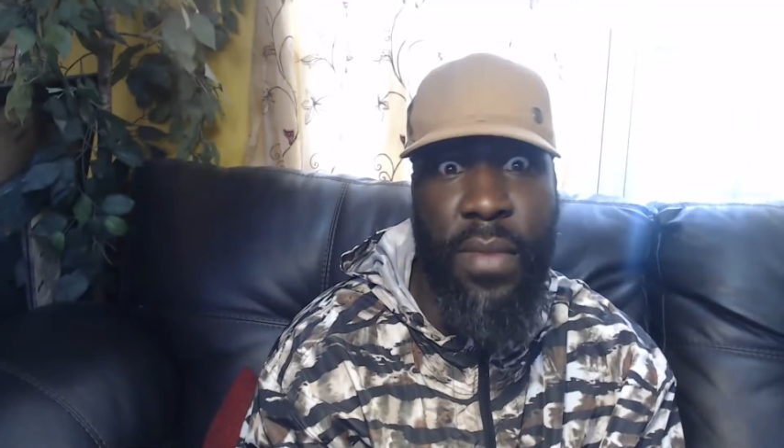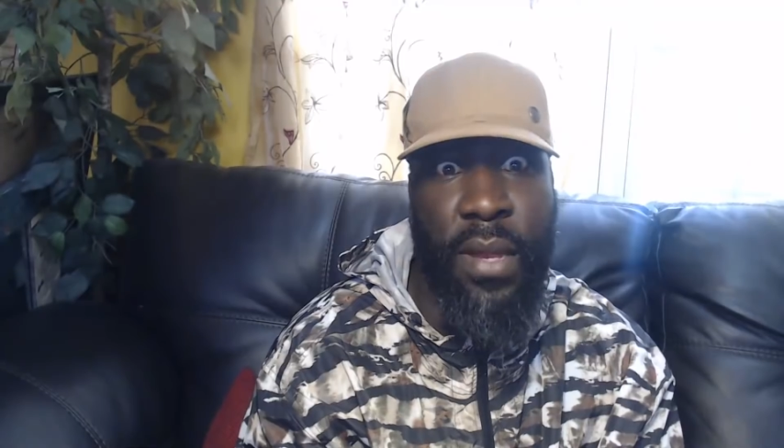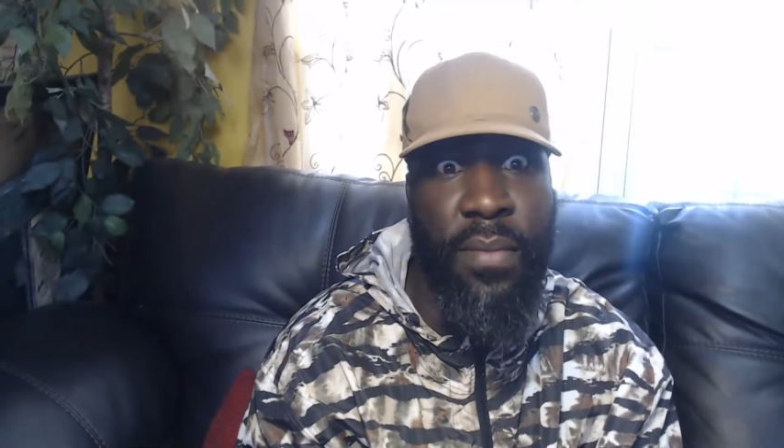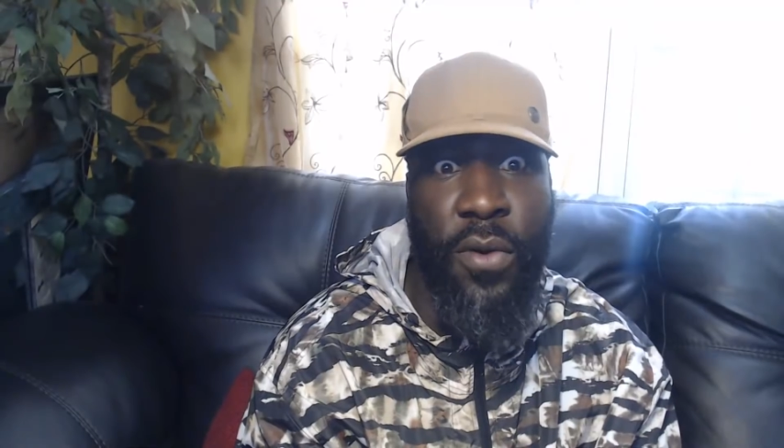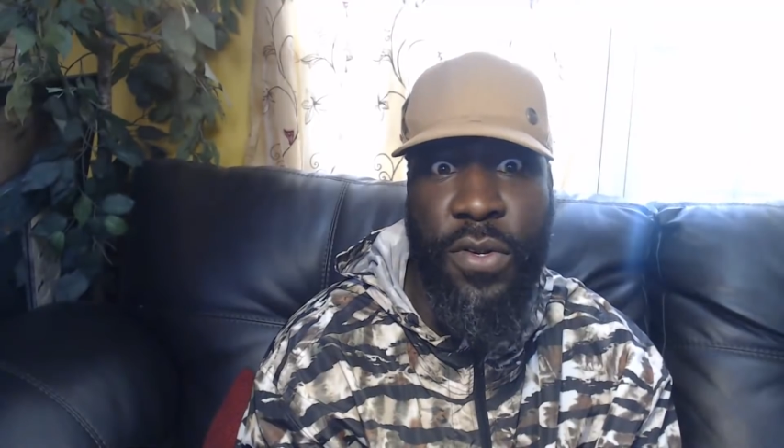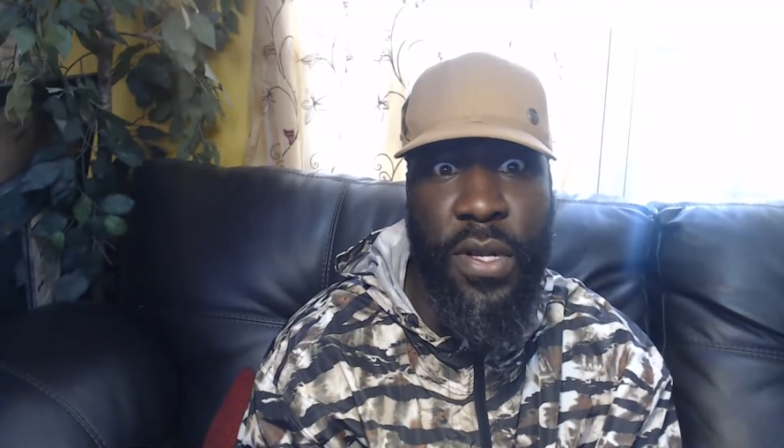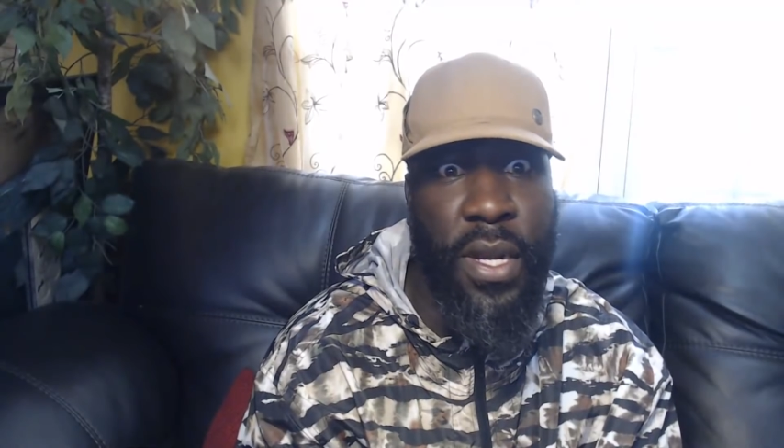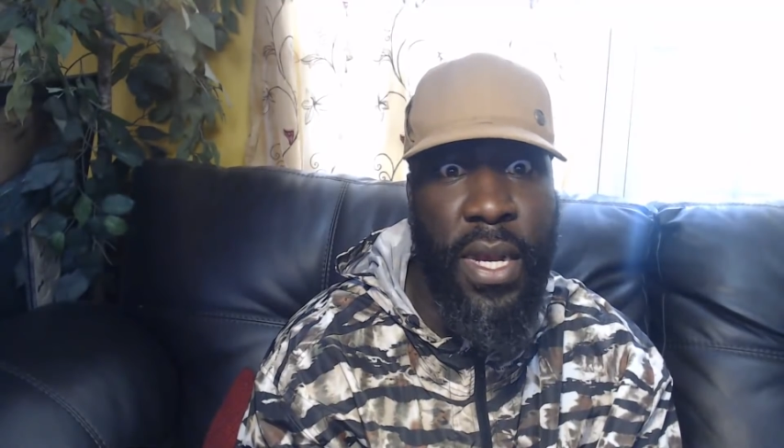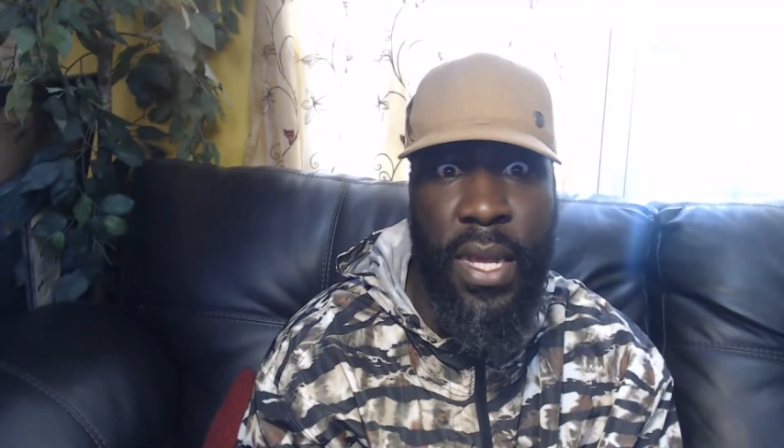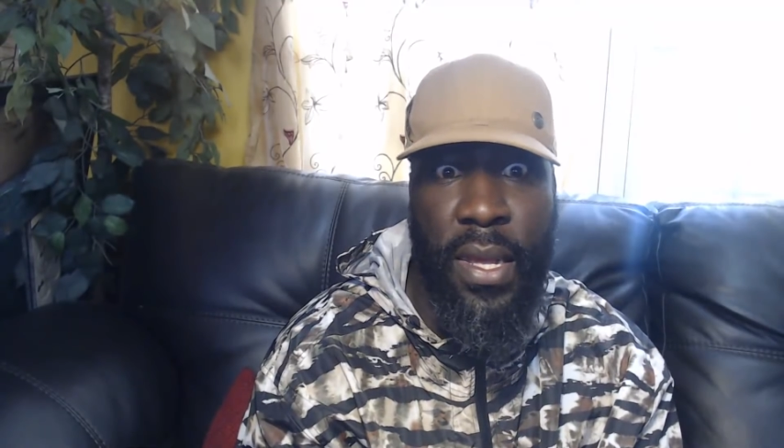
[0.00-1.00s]

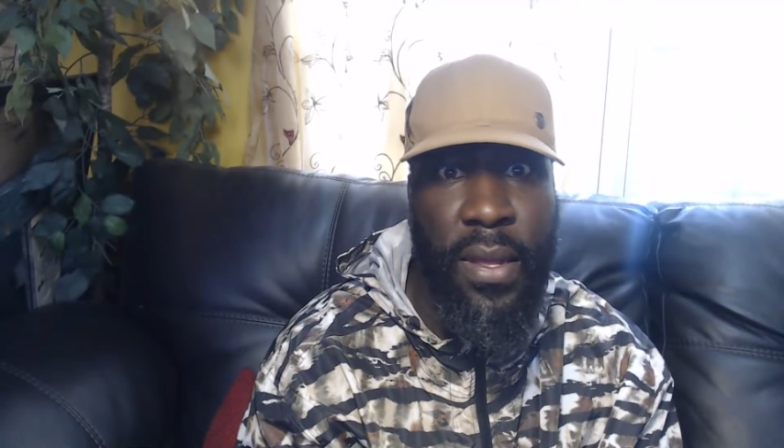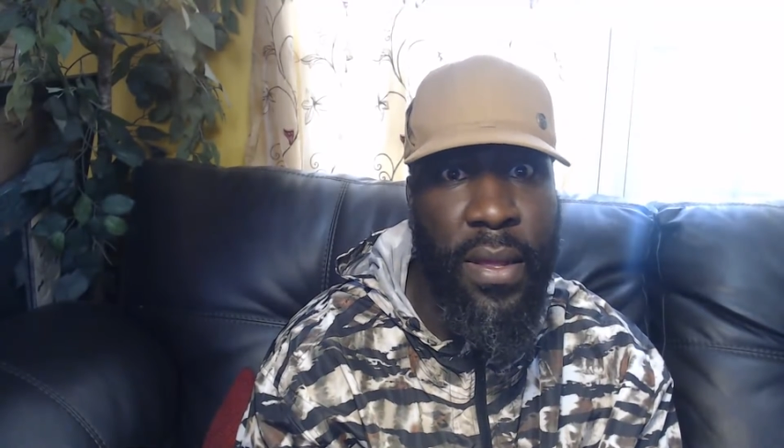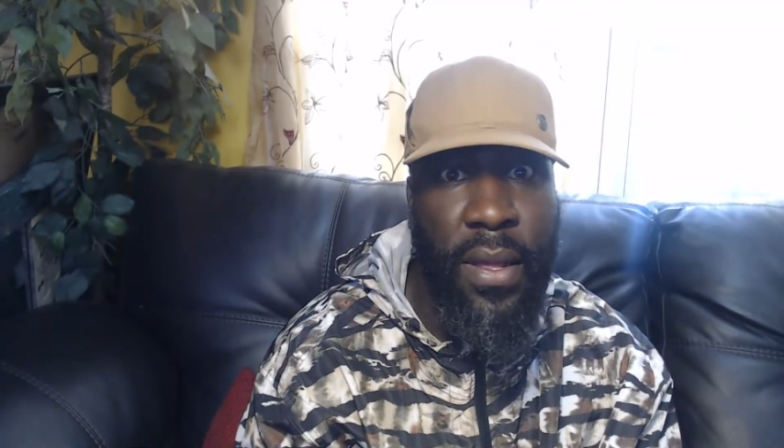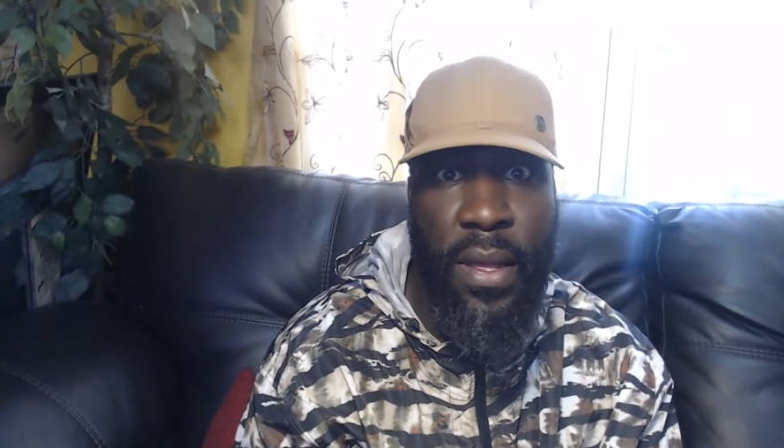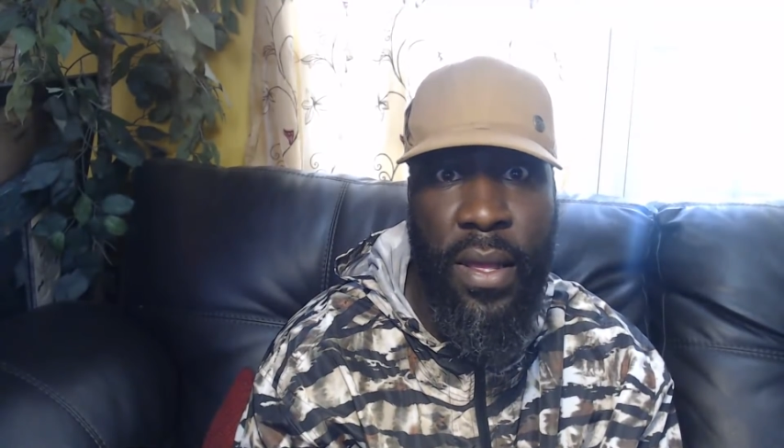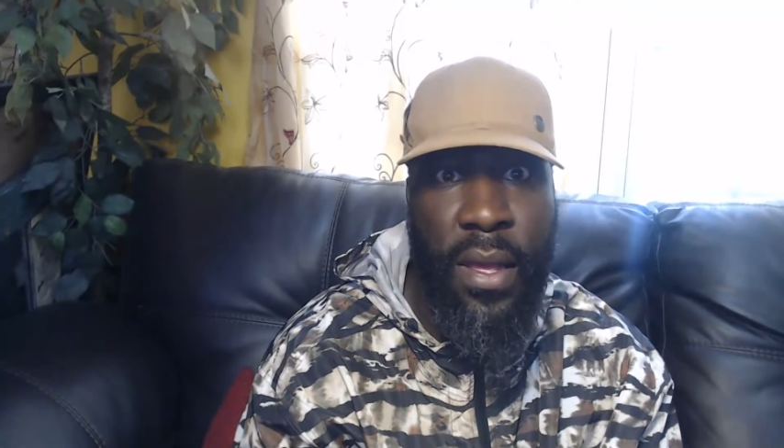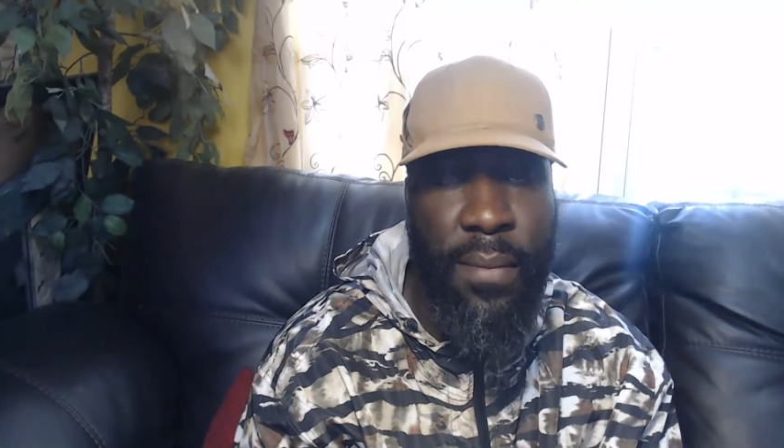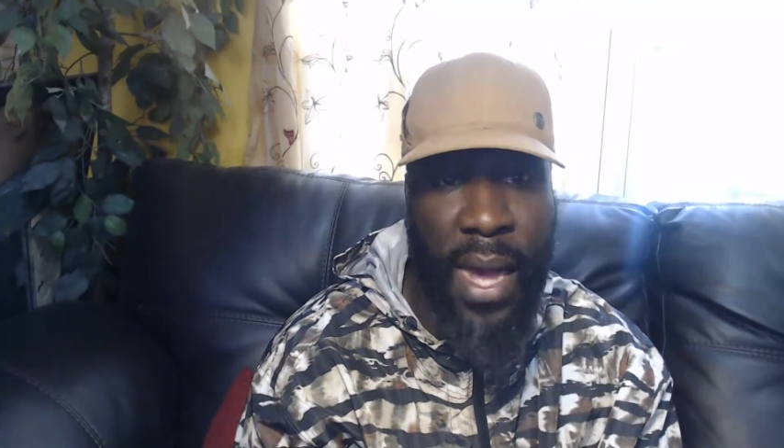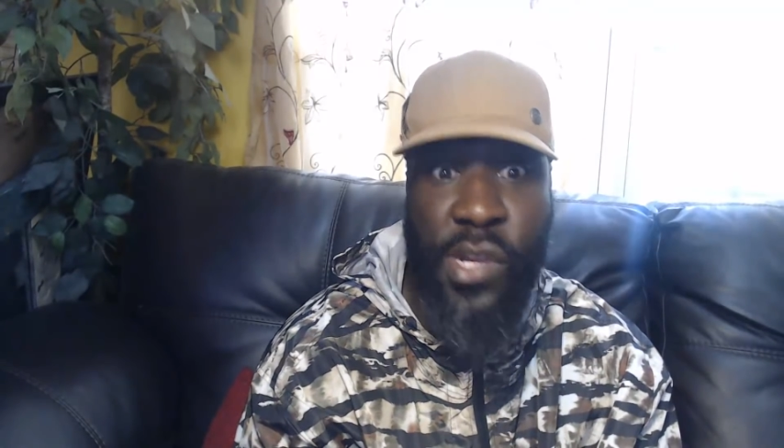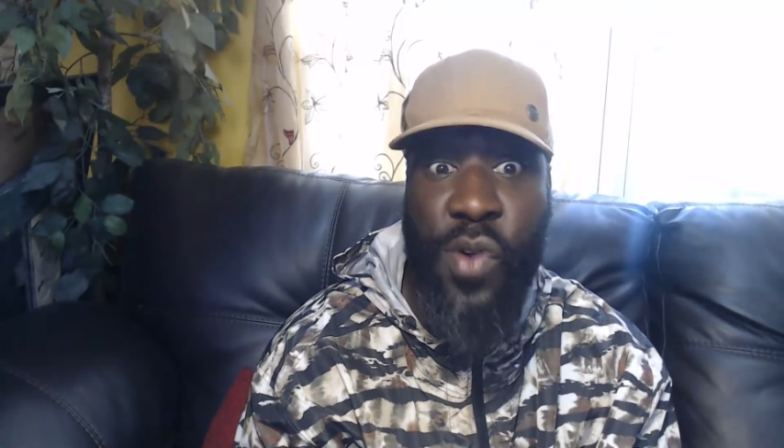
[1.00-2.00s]
emotionally
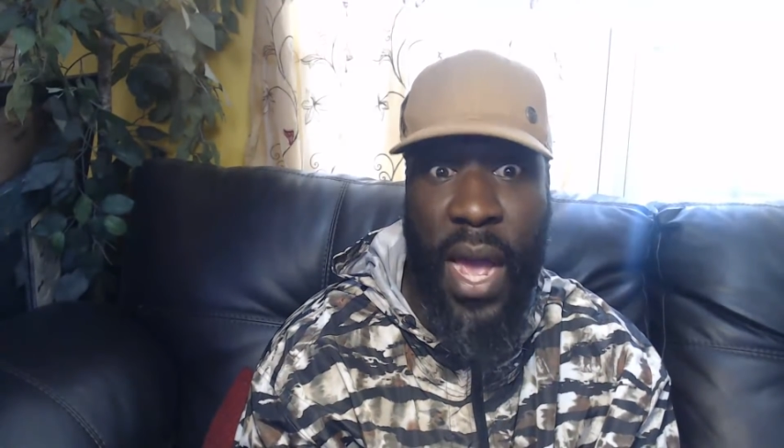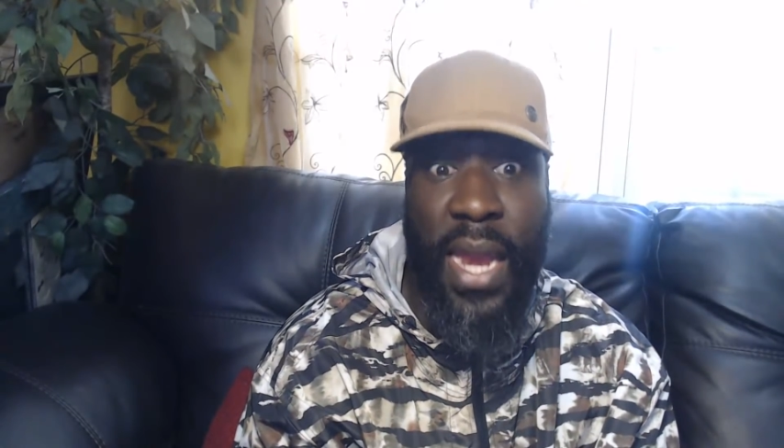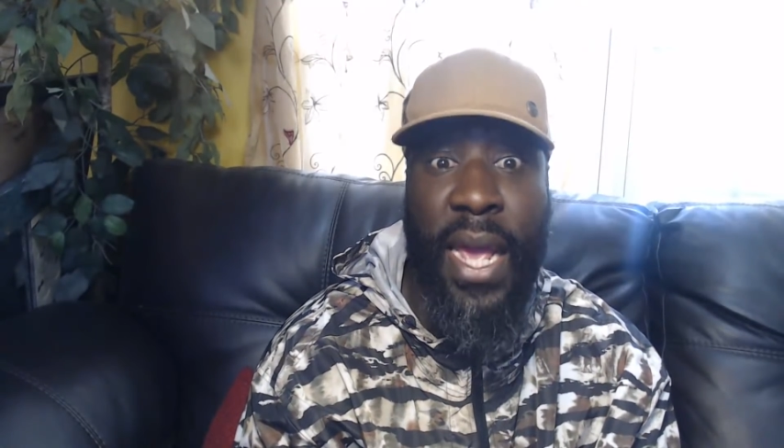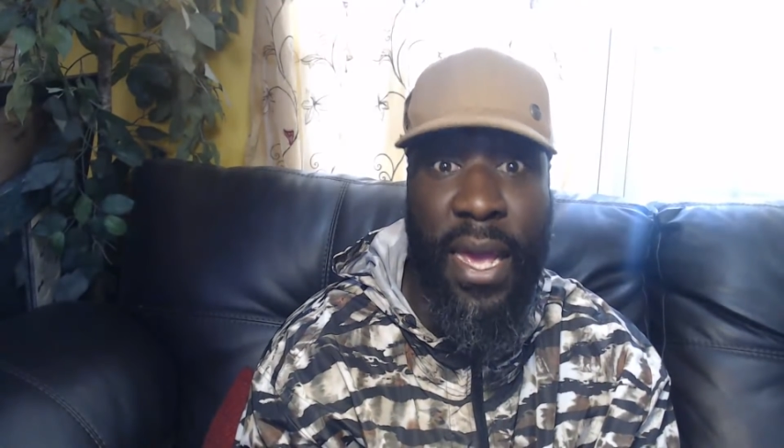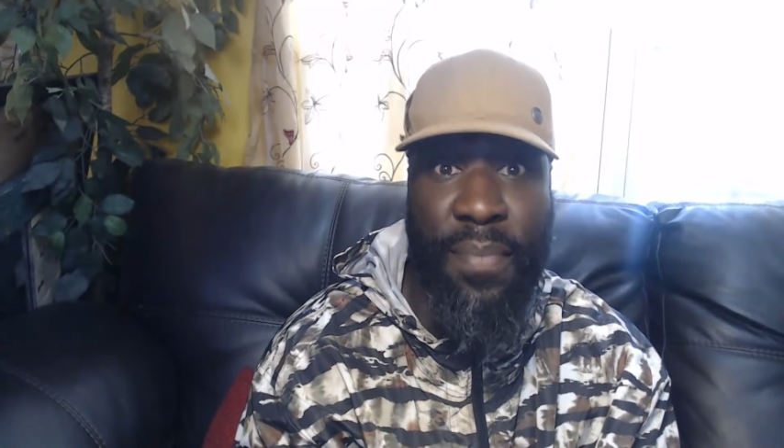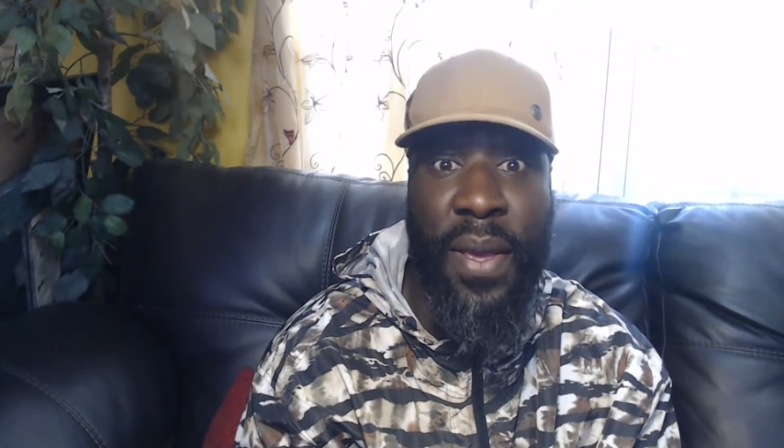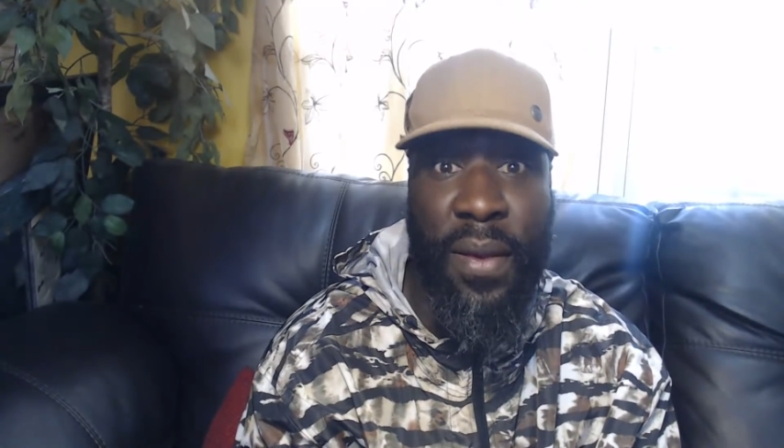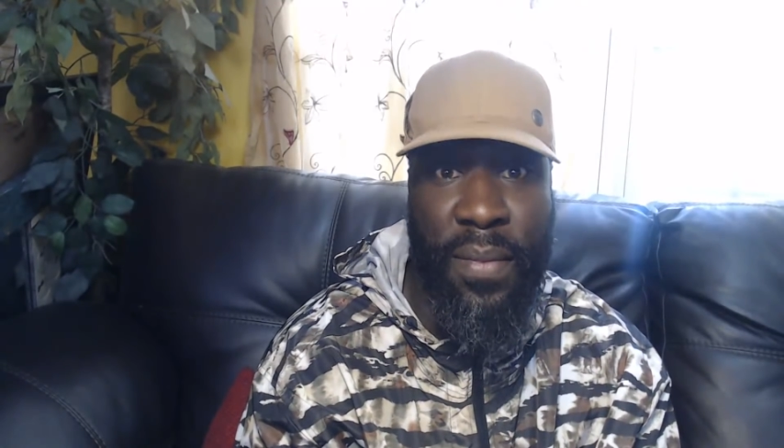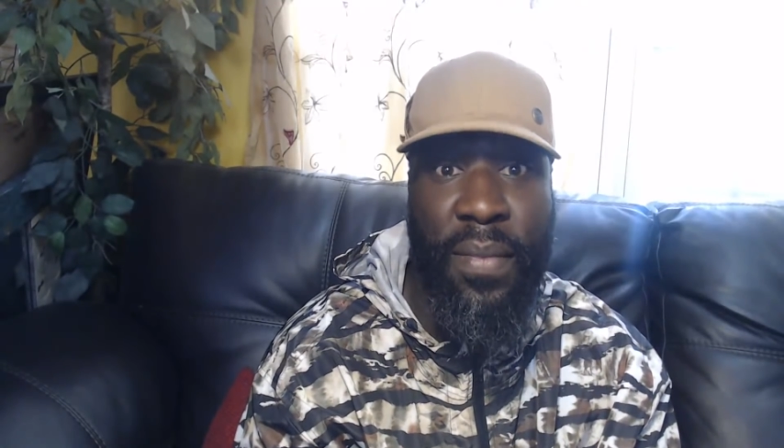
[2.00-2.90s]
by trying to help him.